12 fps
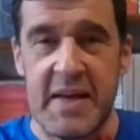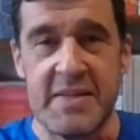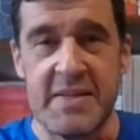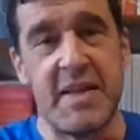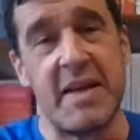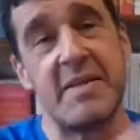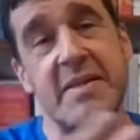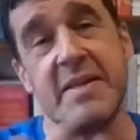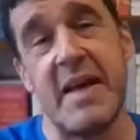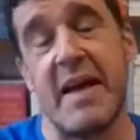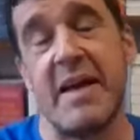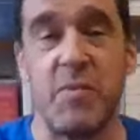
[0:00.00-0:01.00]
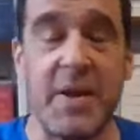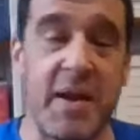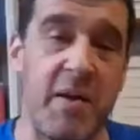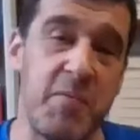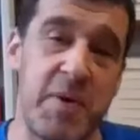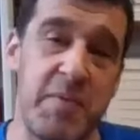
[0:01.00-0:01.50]
it's like
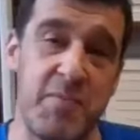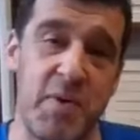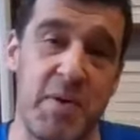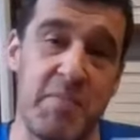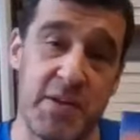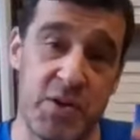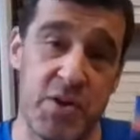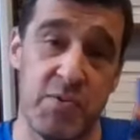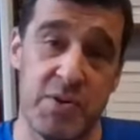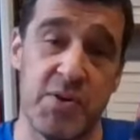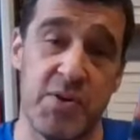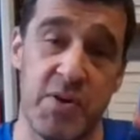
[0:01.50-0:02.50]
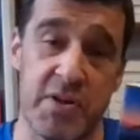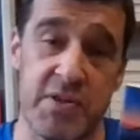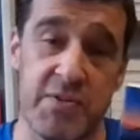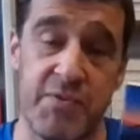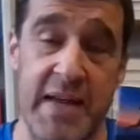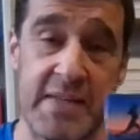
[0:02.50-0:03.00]
when my daughter was doing lots
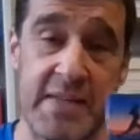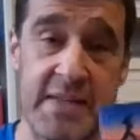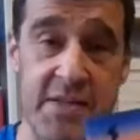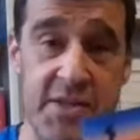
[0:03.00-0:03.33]
of racing,